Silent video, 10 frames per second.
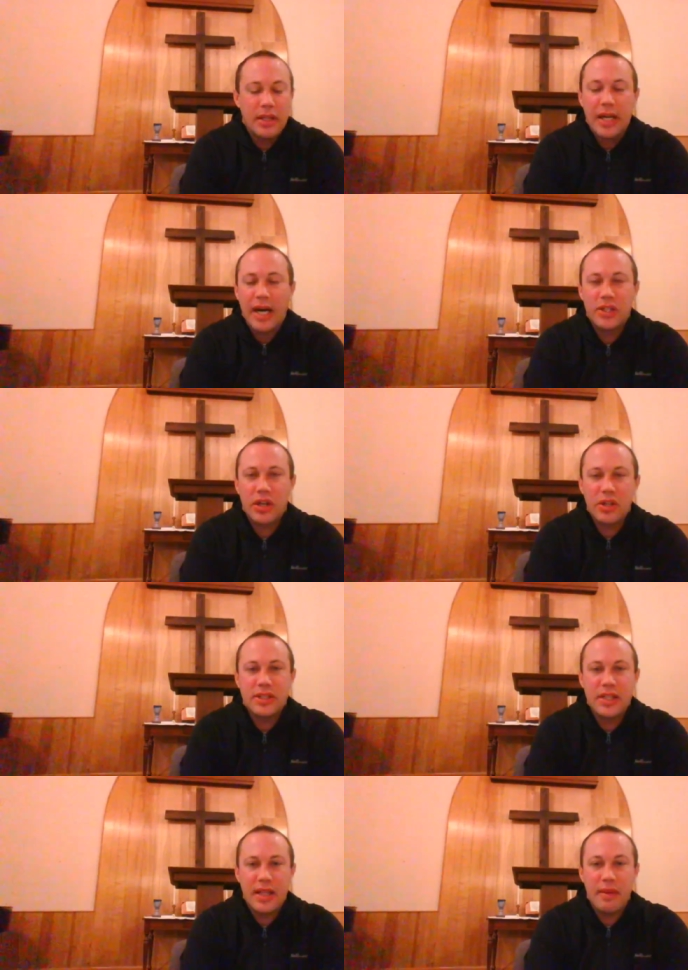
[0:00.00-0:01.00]
God
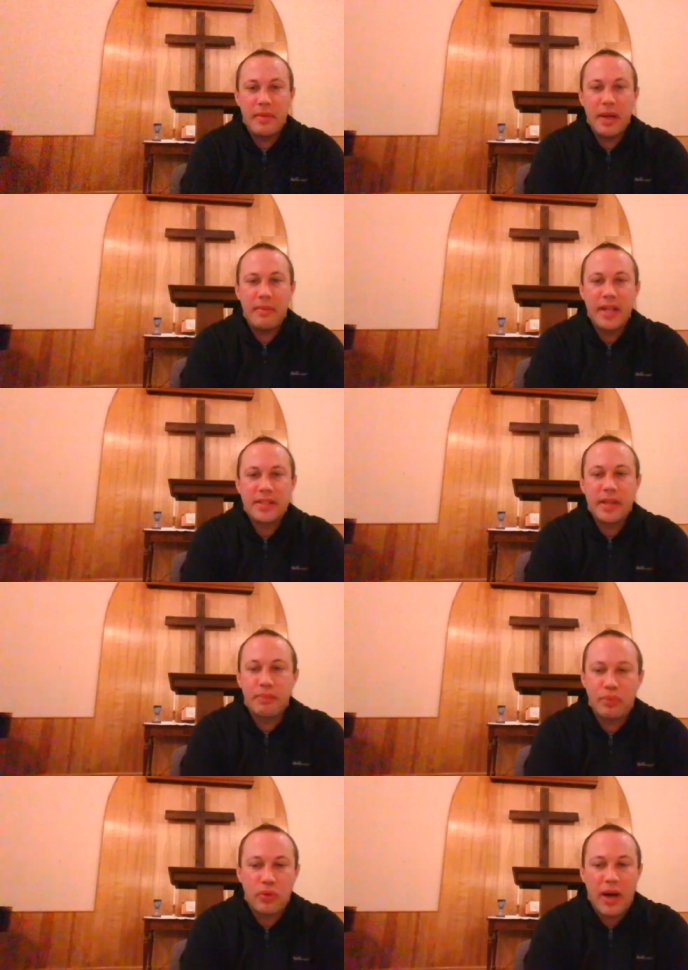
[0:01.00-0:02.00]
turns to them and makes
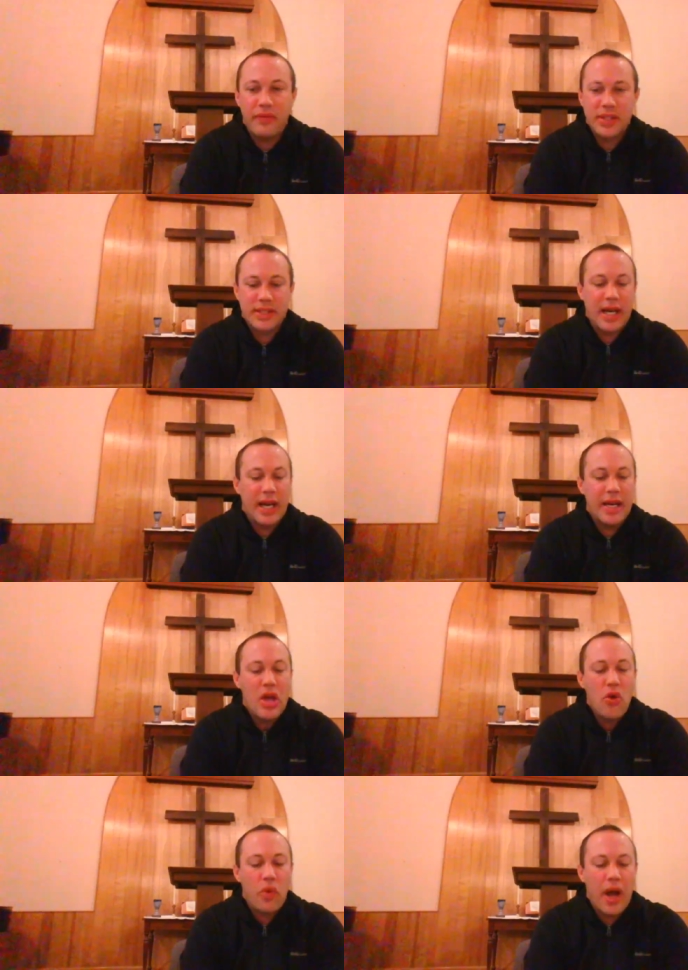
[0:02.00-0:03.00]
them prophesy
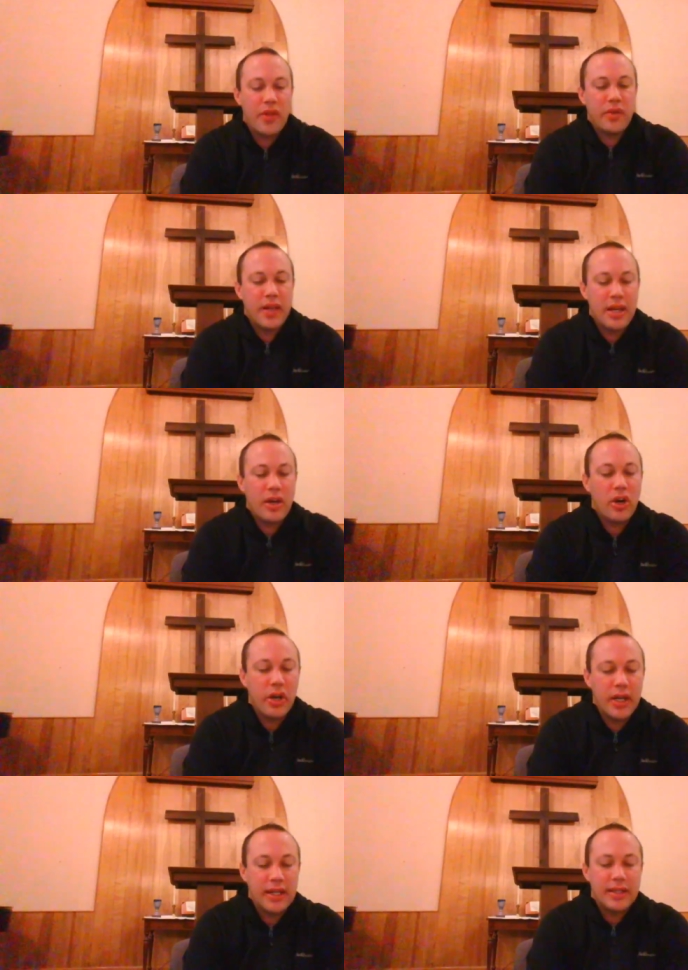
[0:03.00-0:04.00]
rather than
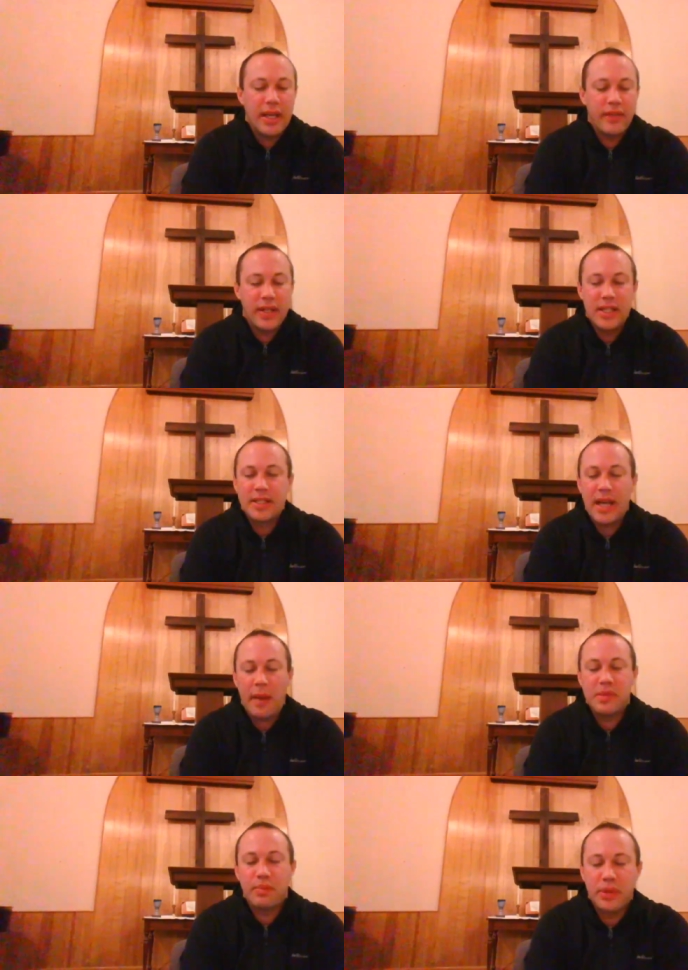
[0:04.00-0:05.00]
hurting David. He
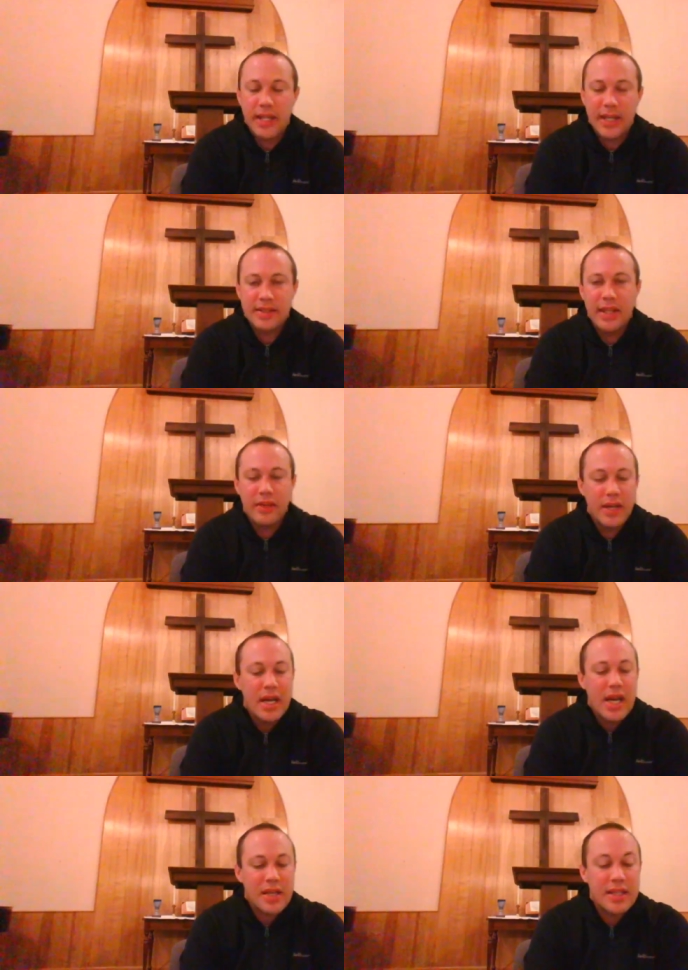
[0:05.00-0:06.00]
stops and protects David.
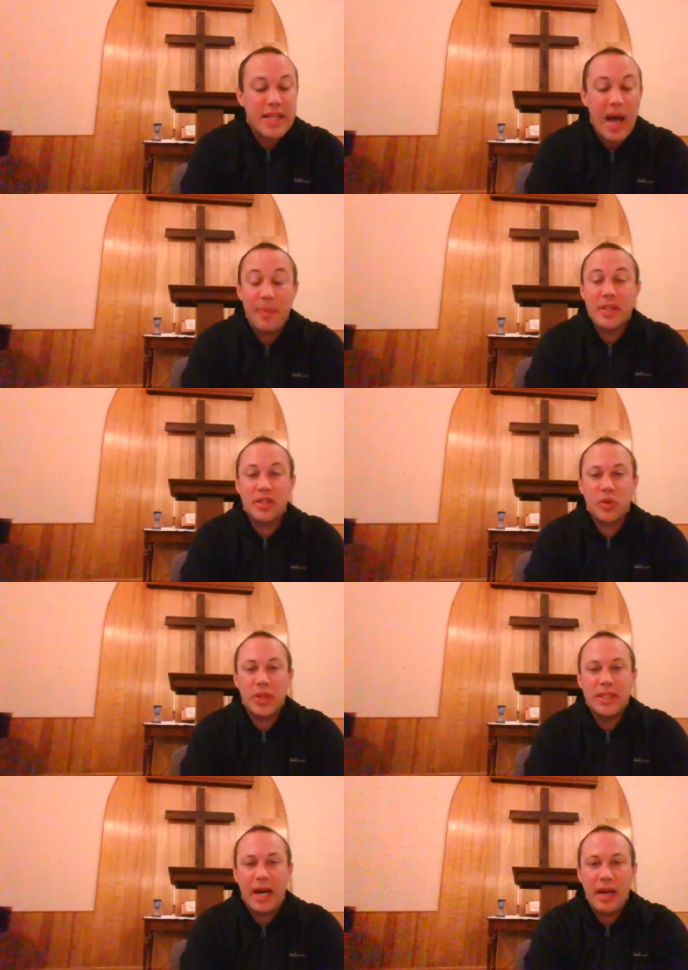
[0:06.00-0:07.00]
And this happens
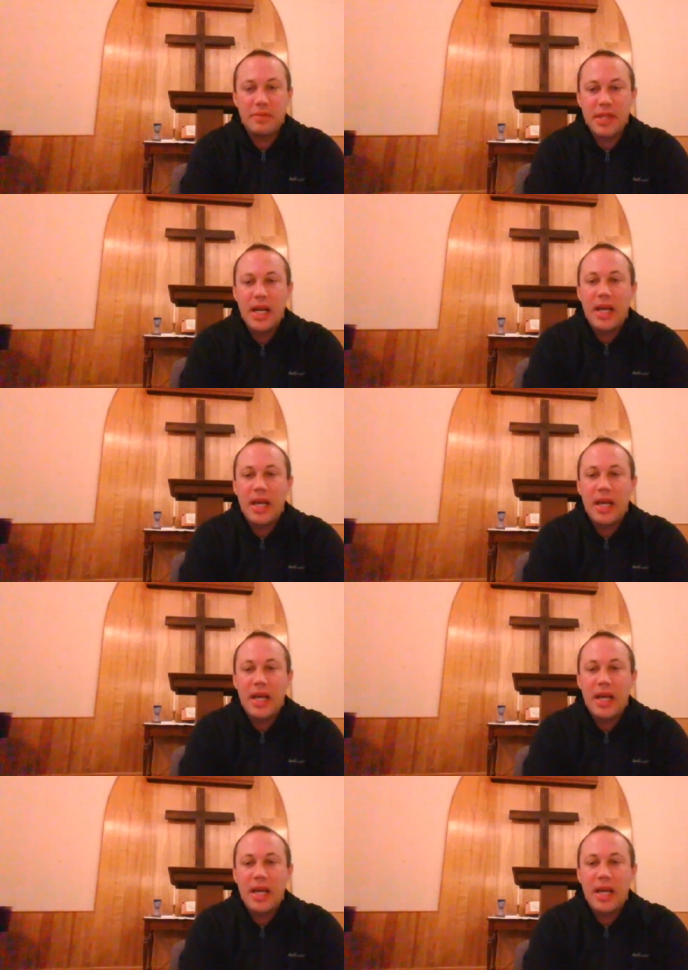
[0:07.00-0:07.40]
three times.